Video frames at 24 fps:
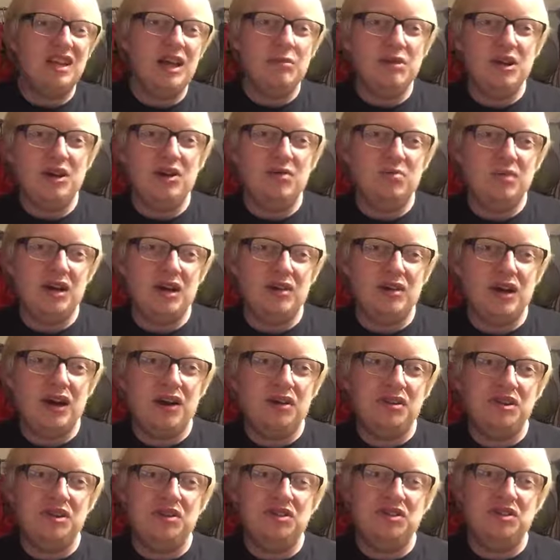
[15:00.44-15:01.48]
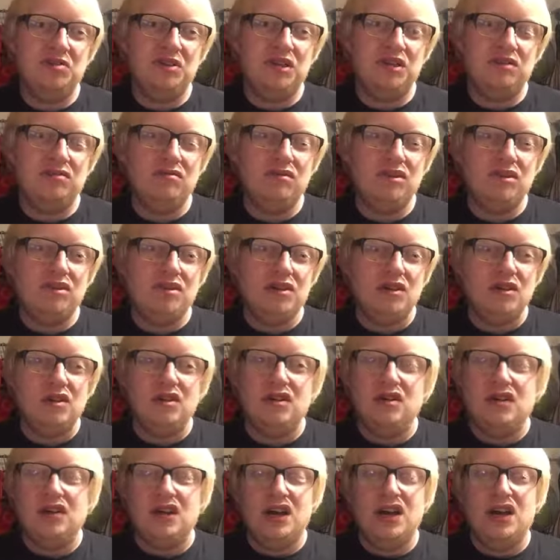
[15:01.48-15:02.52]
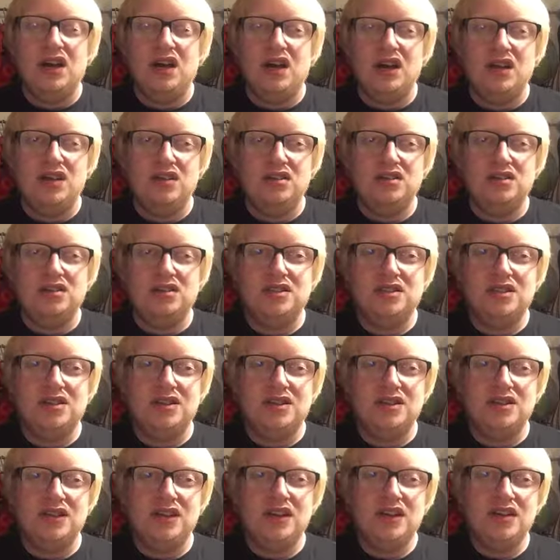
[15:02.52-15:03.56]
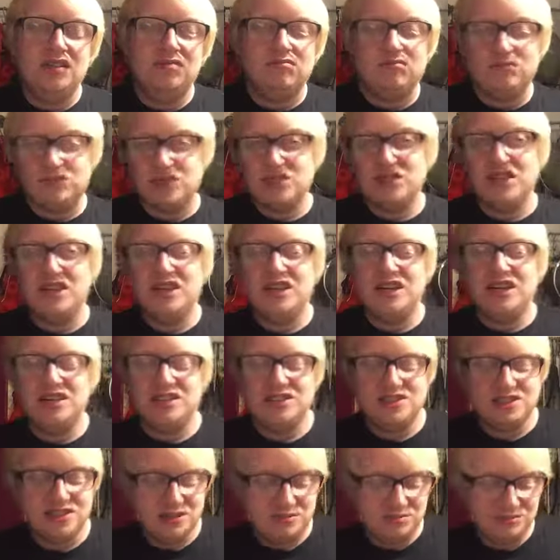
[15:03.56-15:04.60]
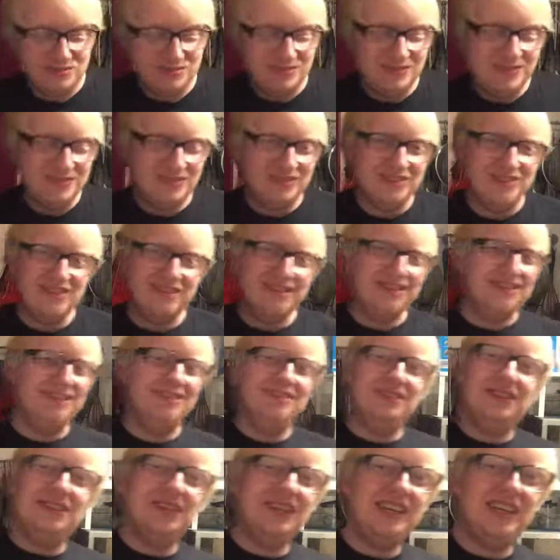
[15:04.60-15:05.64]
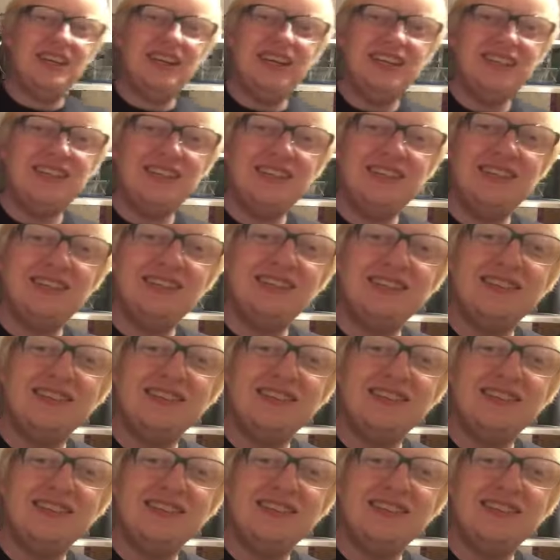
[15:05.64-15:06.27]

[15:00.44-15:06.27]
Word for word: Let me know about how you're doing. And yeah, see you next time. Fucking idiot.